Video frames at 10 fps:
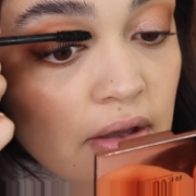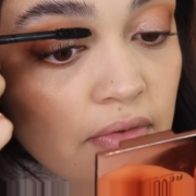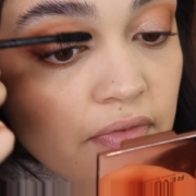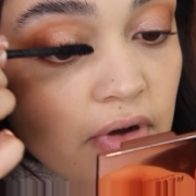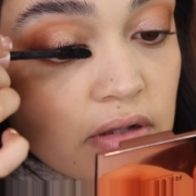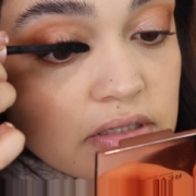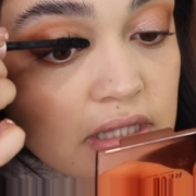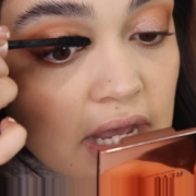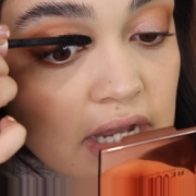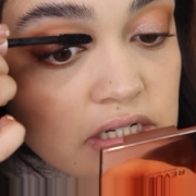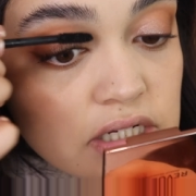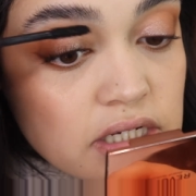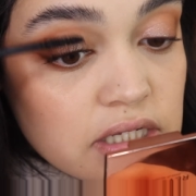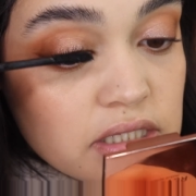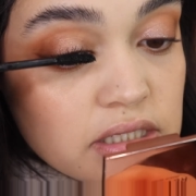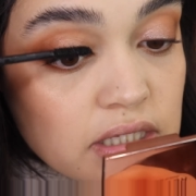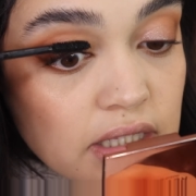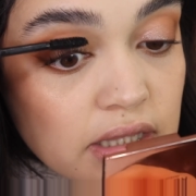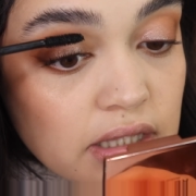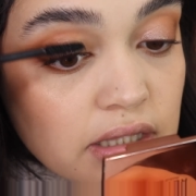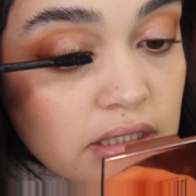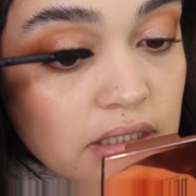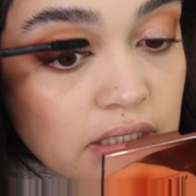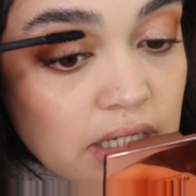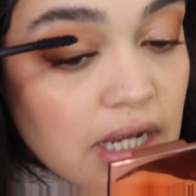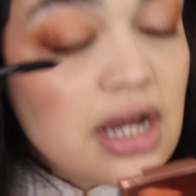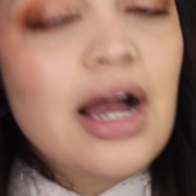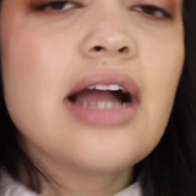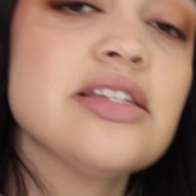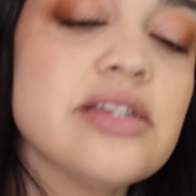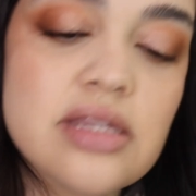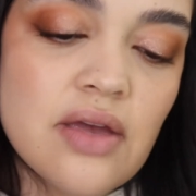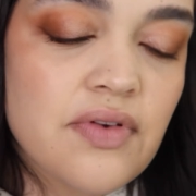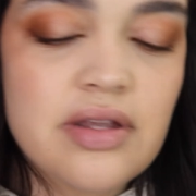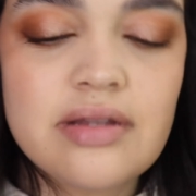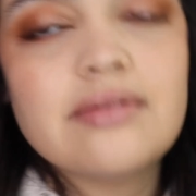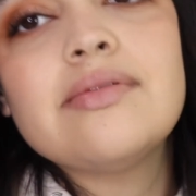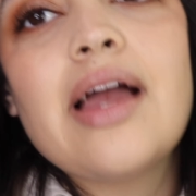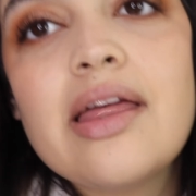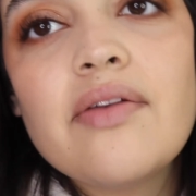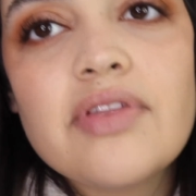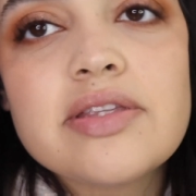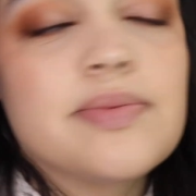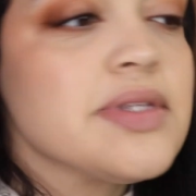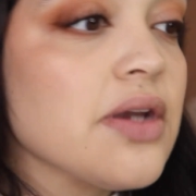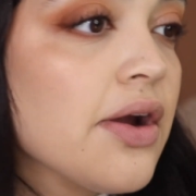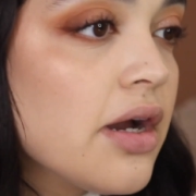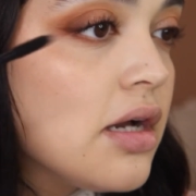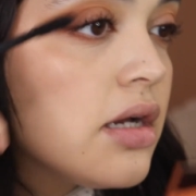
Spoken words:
false lashes, and I just love it. I love this mascara.